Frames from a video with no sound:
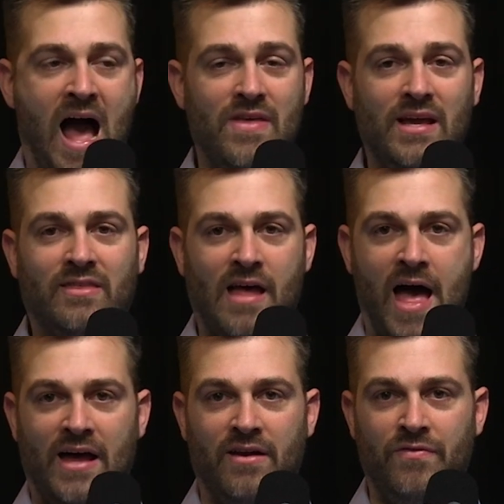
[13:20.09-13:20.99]
I think
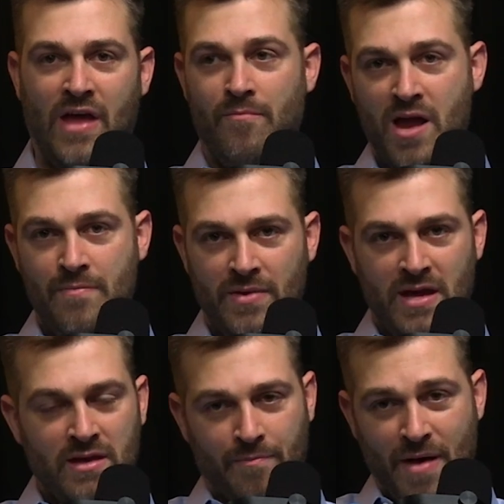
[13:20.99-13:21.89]
that they might
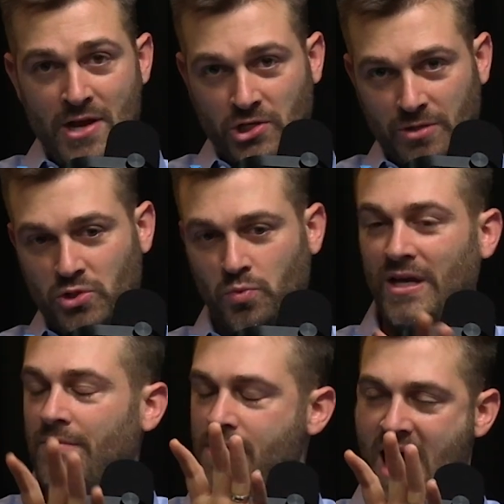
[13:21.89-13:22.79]
be the pendulum
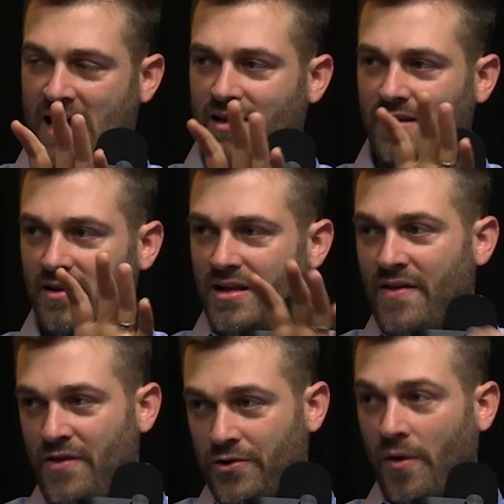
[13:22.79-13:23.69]
swinging back
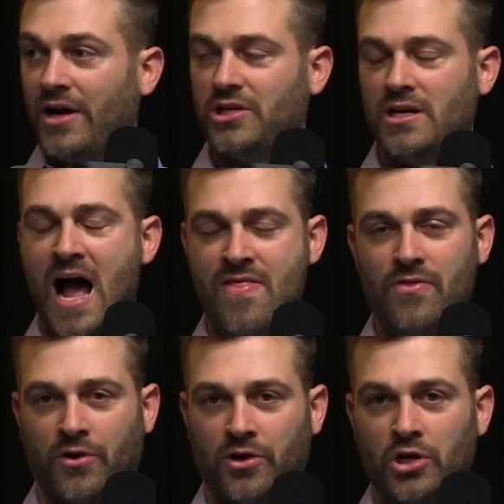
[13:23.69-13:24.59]
in their direction. I
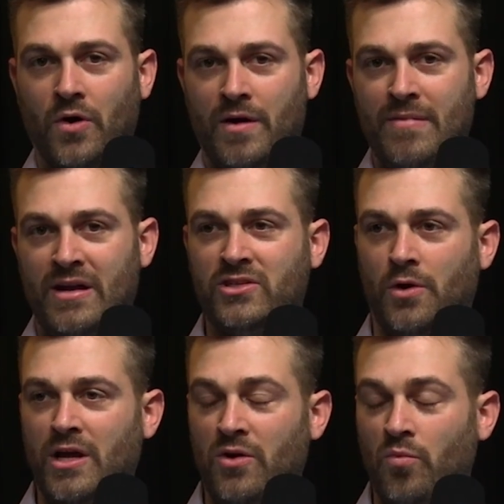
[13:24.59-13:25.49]
think they're going to go to
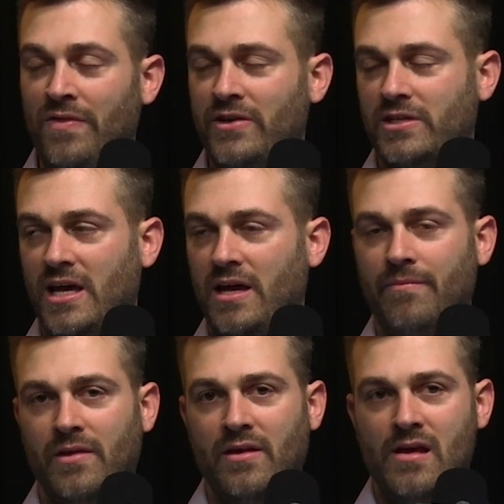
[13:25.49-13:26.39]
Minnesota and win this
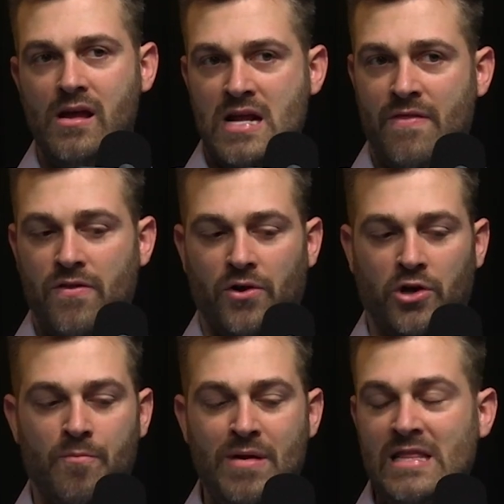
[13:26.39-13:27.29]
game. I think they're
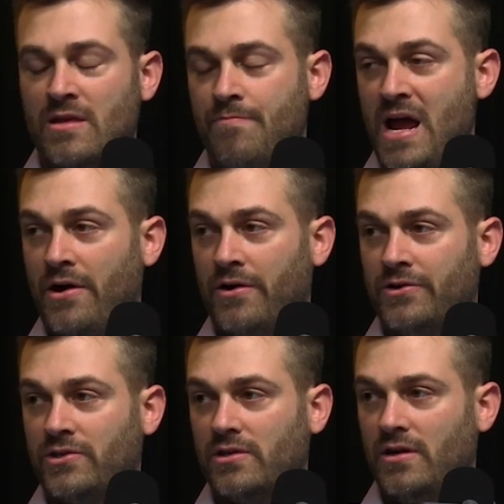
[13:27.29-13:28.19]
going to beat the
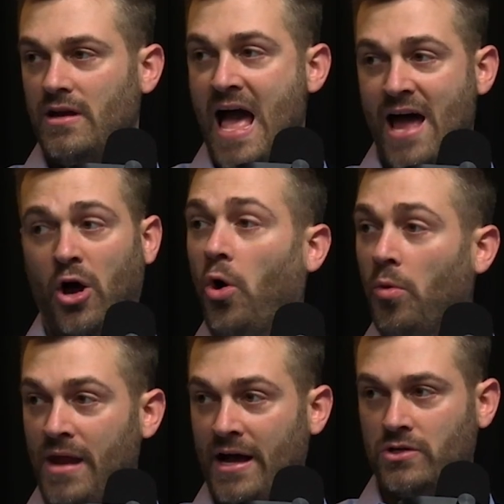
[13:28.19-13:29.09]
Bears at
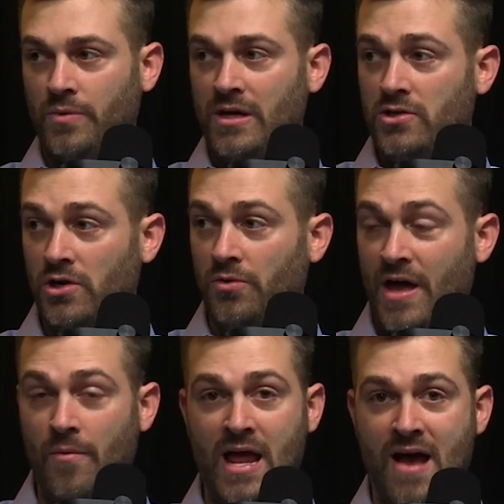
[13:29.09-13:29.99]
home next week, too.
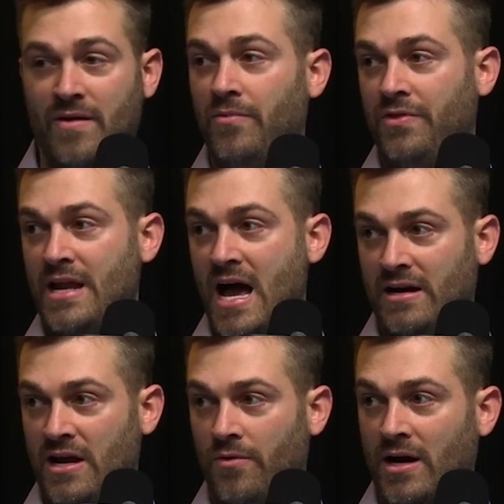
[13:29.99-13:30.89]
That would have them with a
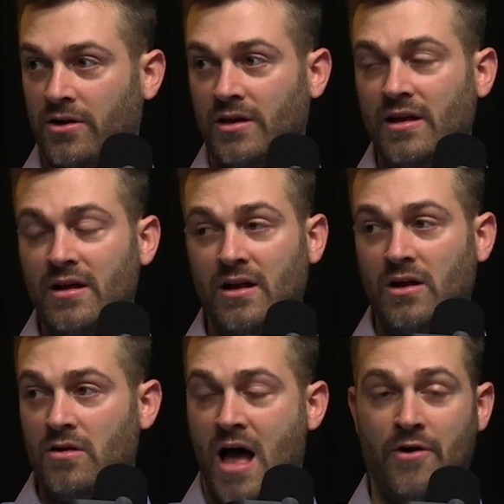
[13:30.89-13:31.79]
9-8 record.
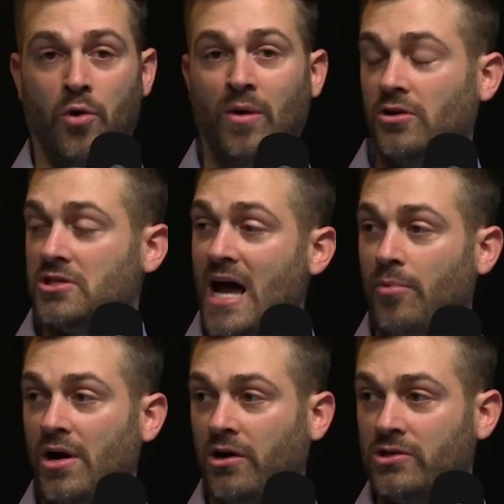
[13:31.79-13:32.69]
I don't know what their
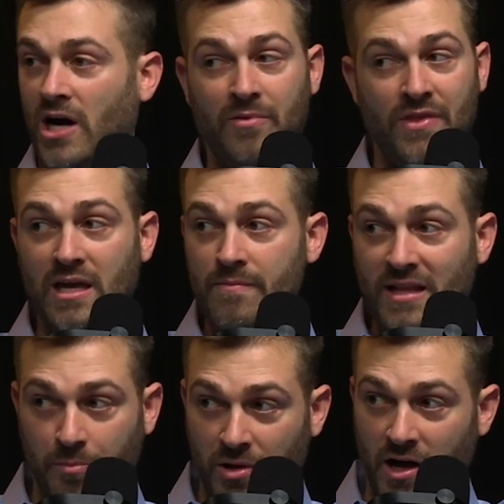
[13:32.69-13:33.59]
tiebreakers are, but they could
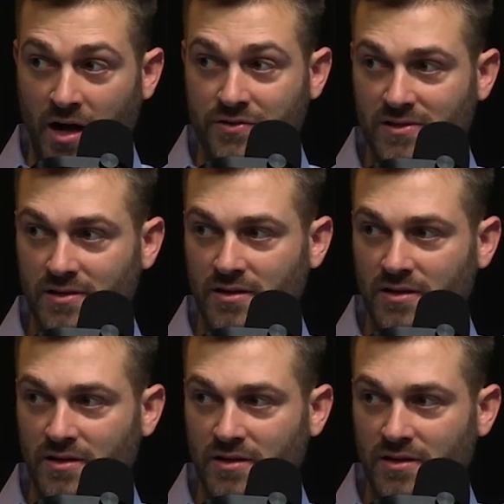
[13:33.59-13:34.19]
make the playoffs.